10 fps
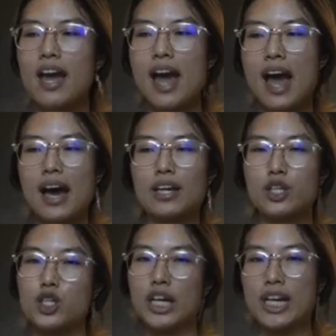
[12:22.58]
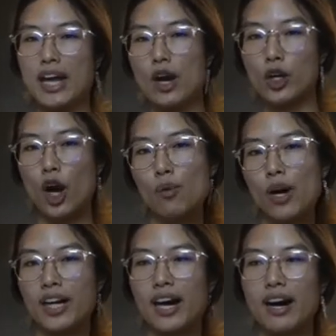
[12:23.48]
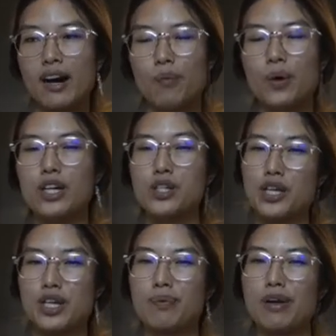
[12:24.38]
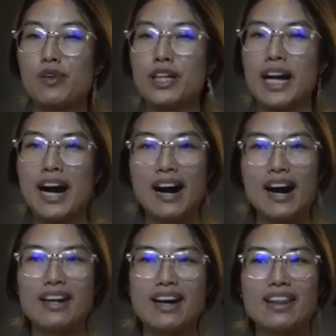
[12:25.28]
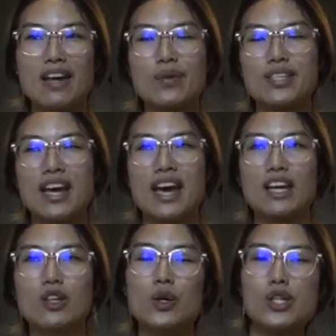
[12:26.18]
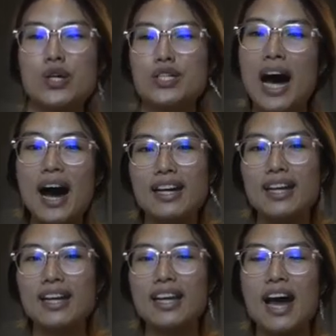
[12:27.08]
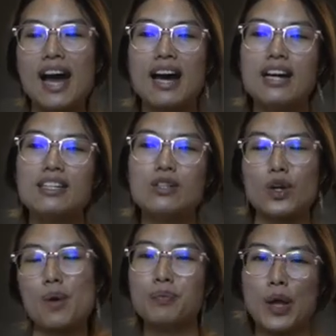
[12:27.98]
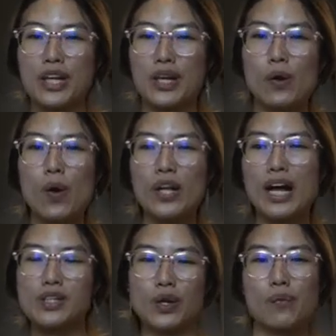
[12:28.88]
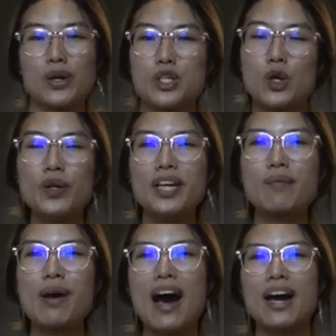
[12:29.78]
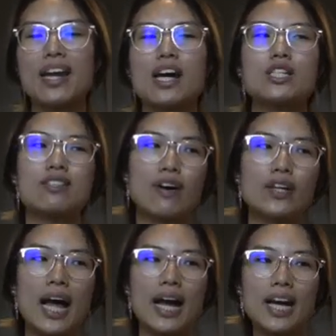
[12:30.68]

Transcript: And she and her co-worker were judging me really hard, and they were saying, you're so tiny and you're not bloated at all, I don't know what you're talking about. And I just felt like,